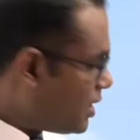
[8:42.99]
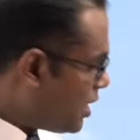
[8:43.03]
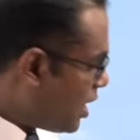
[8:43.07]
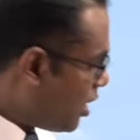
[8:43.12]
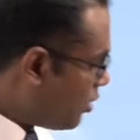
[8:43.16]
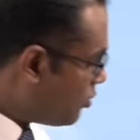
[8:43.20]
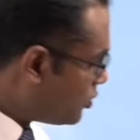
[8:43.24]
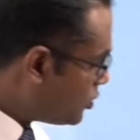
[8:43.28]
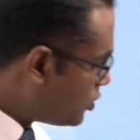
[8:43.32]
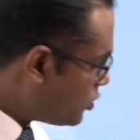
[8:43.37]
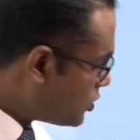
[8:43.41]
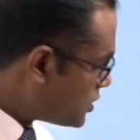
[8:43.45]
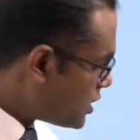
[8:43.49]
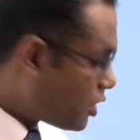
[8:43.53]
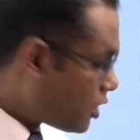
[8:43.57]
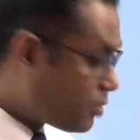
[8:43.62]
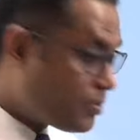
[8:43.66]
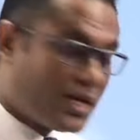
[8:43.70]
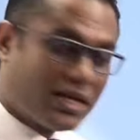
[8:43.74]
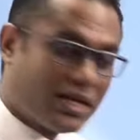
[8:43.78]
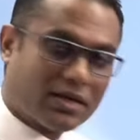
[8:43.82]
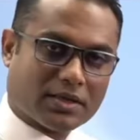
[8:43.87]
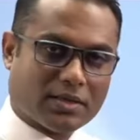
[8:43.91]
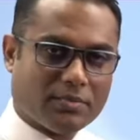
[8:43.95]
Now those
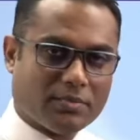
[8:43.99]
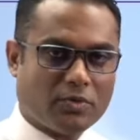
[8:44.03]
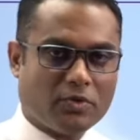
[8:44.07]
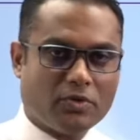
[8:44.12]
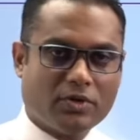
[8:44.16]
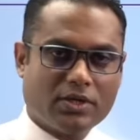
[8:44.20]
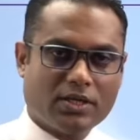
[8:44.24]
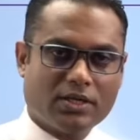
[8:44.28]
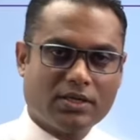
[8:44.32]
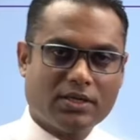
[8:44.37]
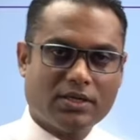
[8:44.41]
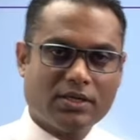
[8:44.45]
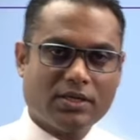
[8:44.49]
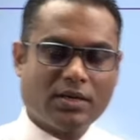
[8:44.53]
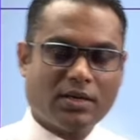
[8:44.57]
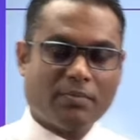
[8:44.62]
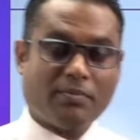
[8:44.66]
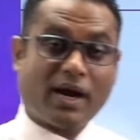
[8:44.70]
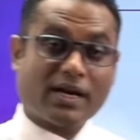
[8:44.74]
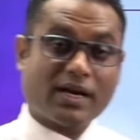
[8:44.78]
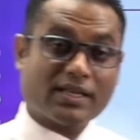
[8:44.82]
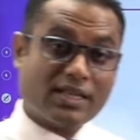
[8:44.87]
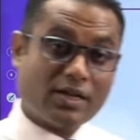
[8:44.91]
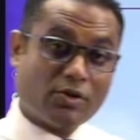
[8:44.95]
have been removed,
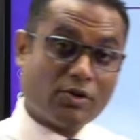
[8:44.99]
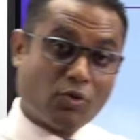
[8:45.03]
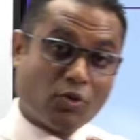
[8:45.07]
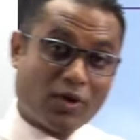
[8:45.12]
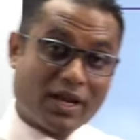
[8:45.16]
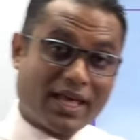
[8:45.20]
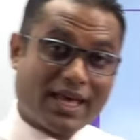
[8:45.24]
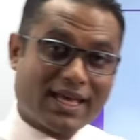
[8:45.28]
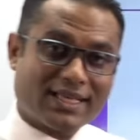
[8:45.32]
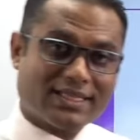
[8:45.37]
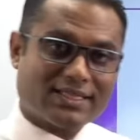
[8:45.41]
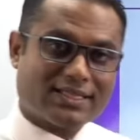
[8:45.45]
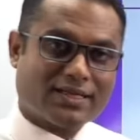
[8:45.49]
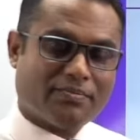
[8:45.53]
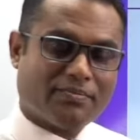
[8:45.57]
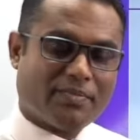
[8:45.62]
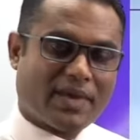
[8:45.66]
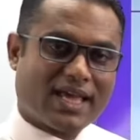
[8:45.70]
but the knowledge,